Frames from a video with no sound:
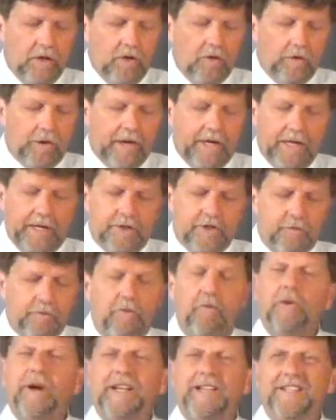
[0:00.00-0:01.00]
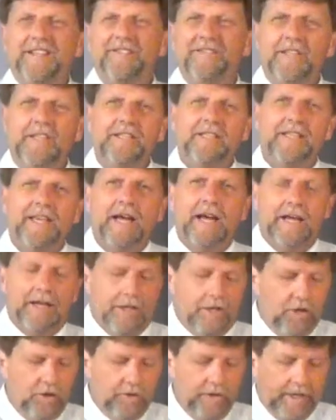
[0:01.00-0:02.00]
or at each point of
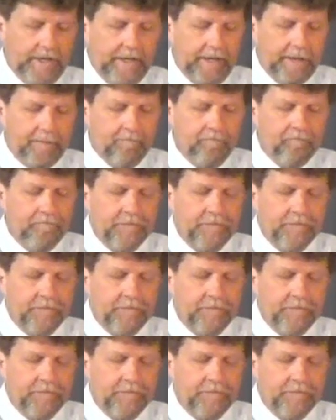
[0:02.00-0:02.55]
discontinuity,